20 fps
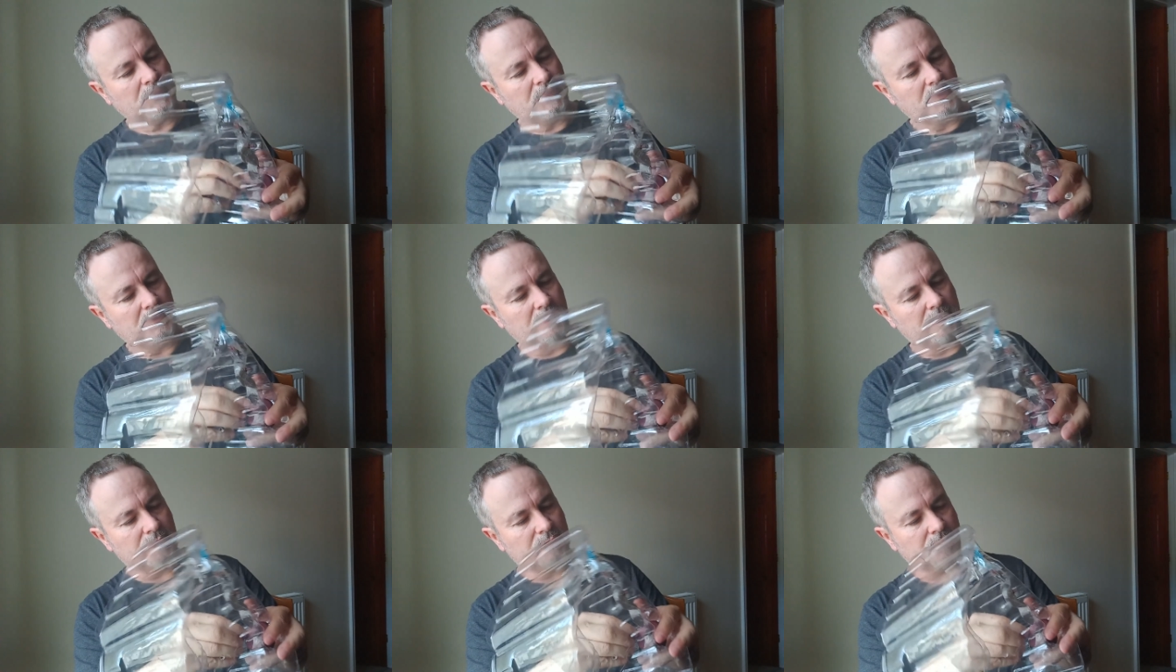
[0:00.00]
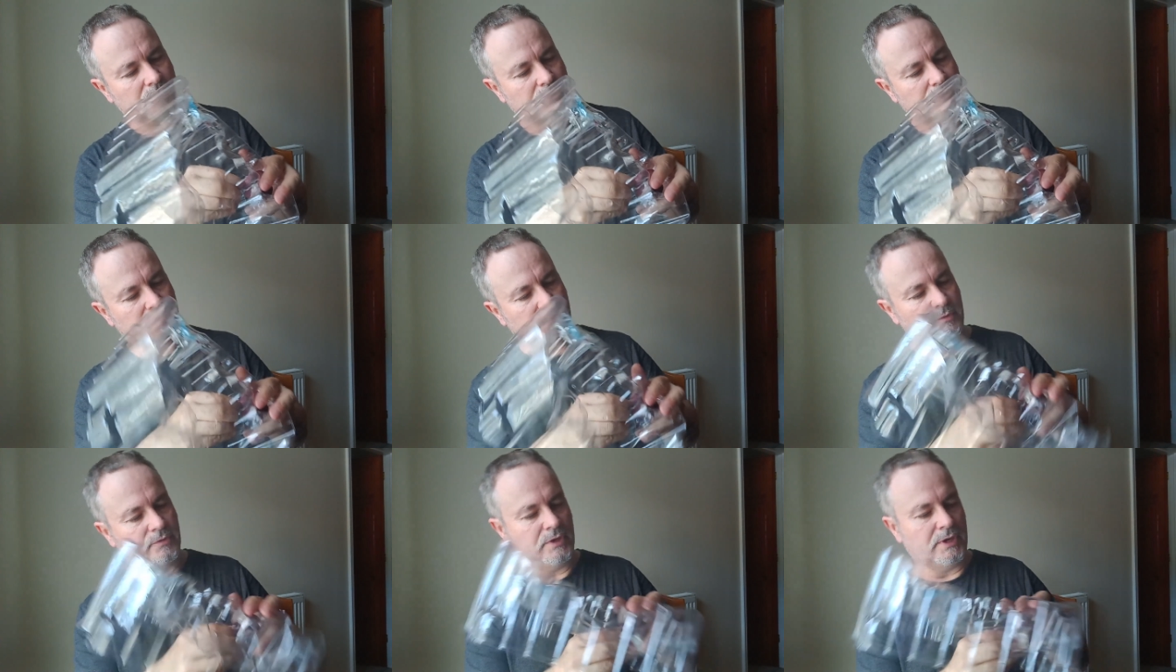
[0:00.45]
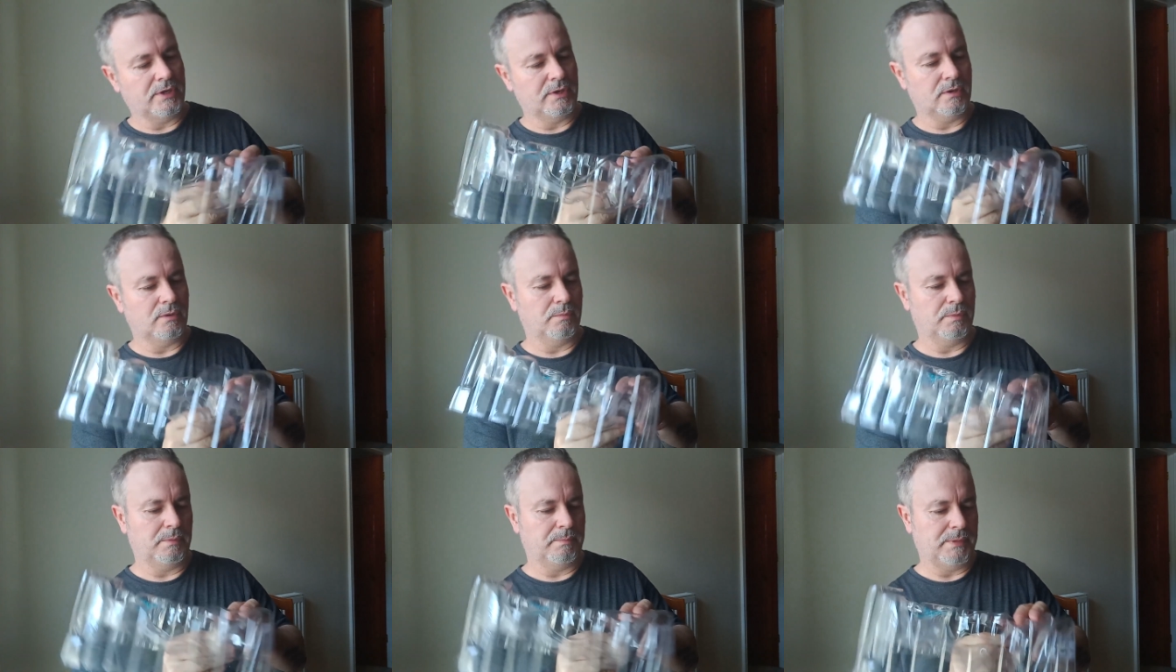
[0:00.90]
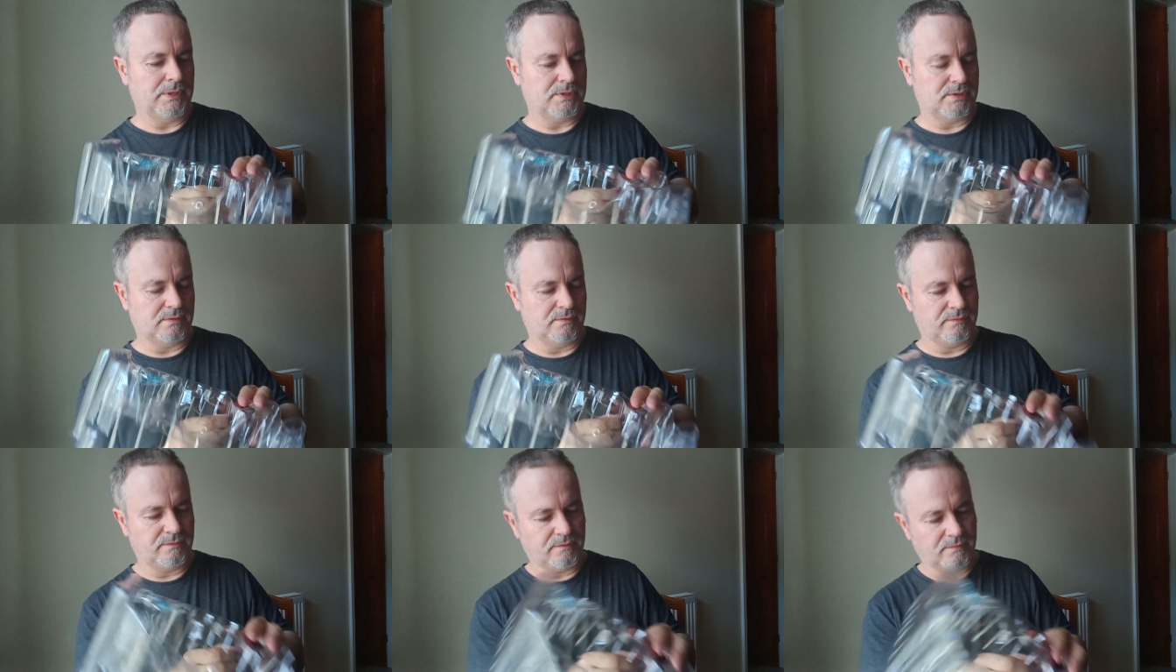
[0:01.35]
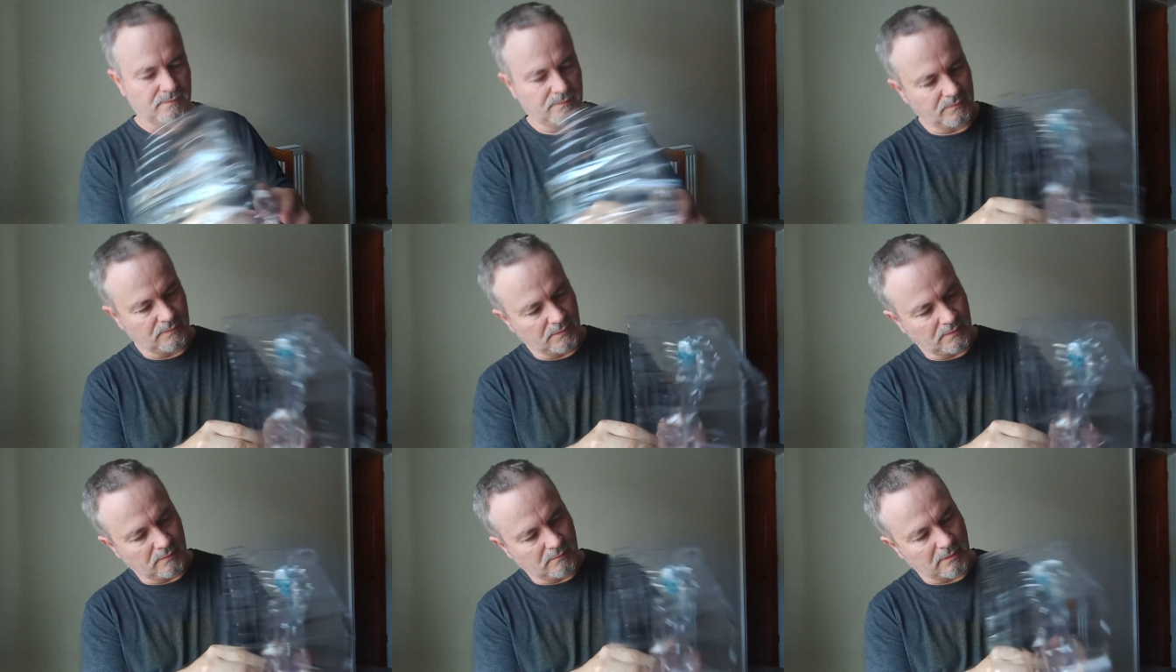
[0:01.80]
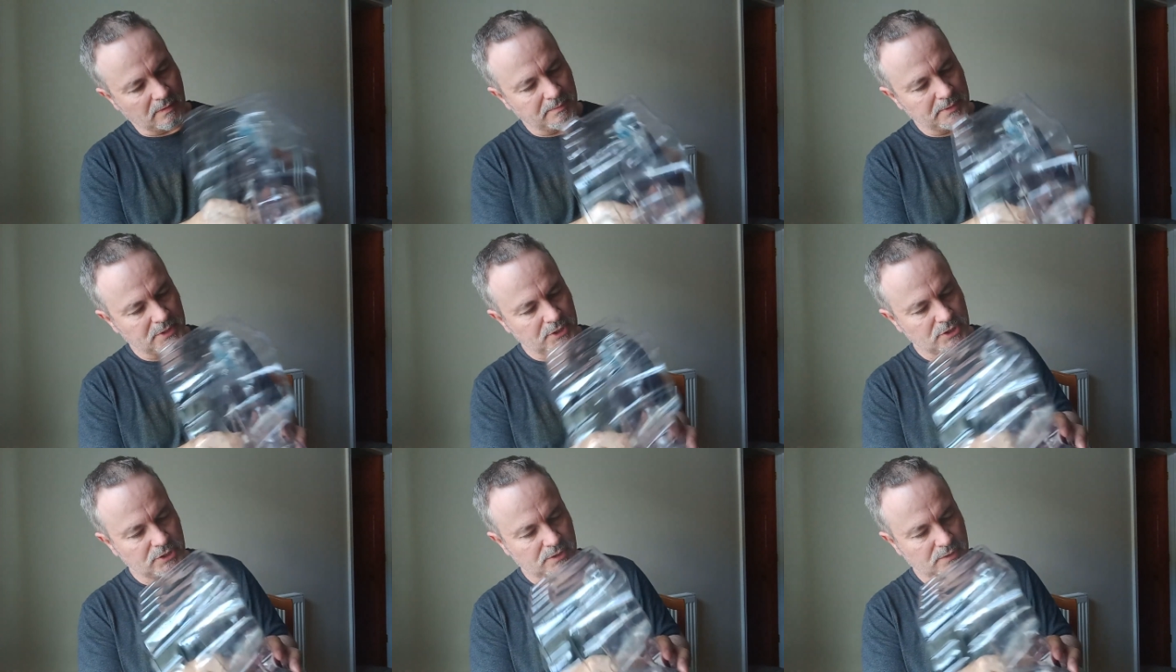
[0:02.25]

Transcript: Is also tied on with bits of rubbish.